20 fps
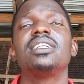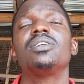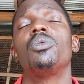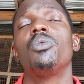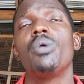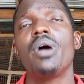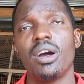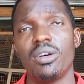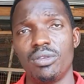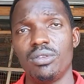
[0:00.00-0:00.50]

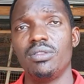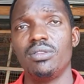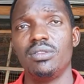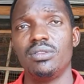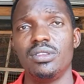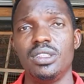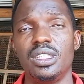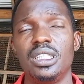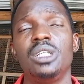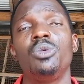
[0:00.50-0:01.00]
well
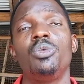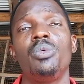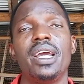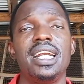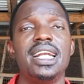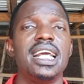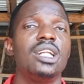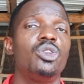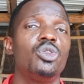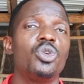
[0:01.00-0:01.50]
the way
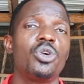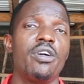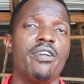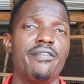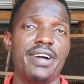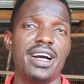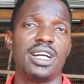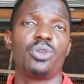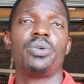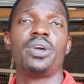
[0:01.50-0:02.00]
they do
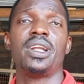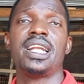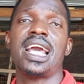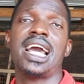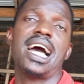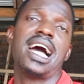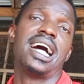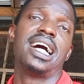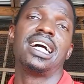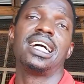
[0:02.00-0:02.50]
convert when they
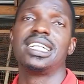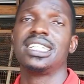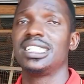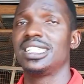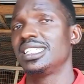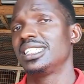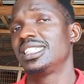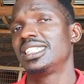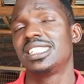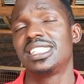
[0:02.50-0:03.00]
are
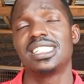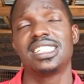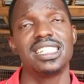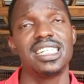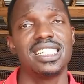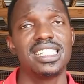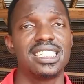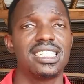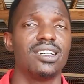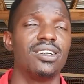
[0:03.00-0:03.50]

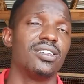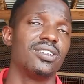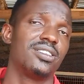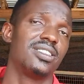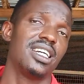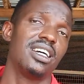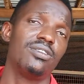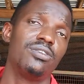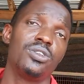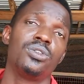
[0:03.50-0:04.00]
6 or
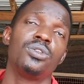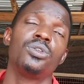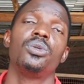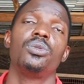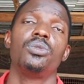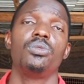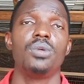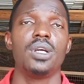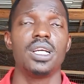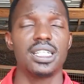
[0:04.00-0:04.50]
7
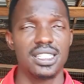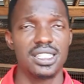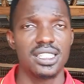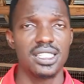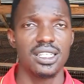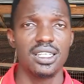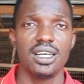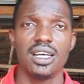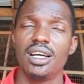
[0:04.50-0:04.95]
weeks.